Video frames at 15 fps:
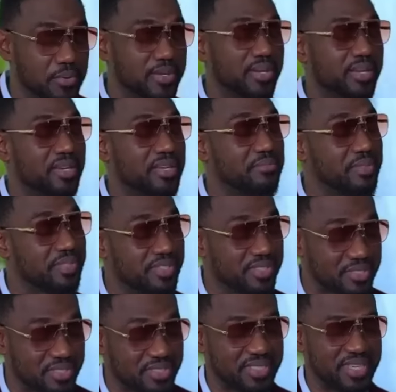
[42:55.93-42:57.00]
Okay, let me
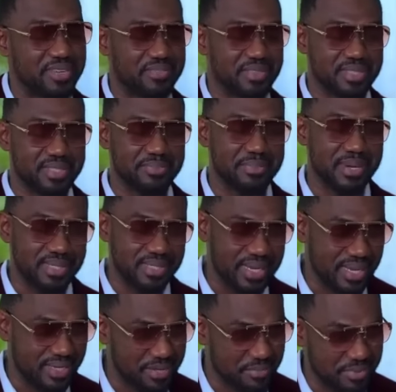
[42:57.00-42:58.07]
just say this. My
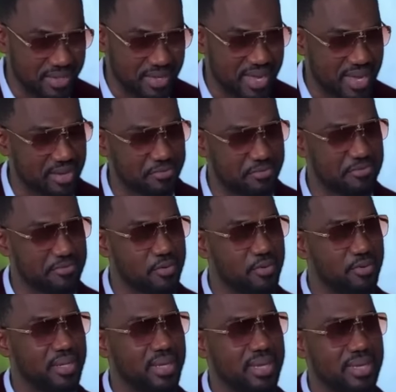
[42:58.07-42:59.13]
dad can be a
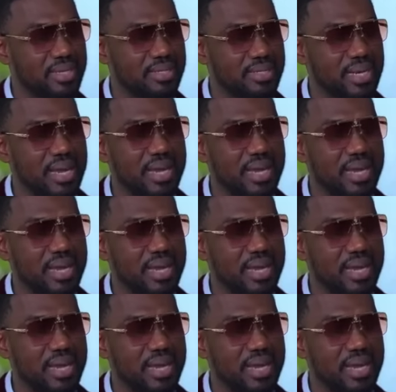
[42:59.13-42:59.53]
handful and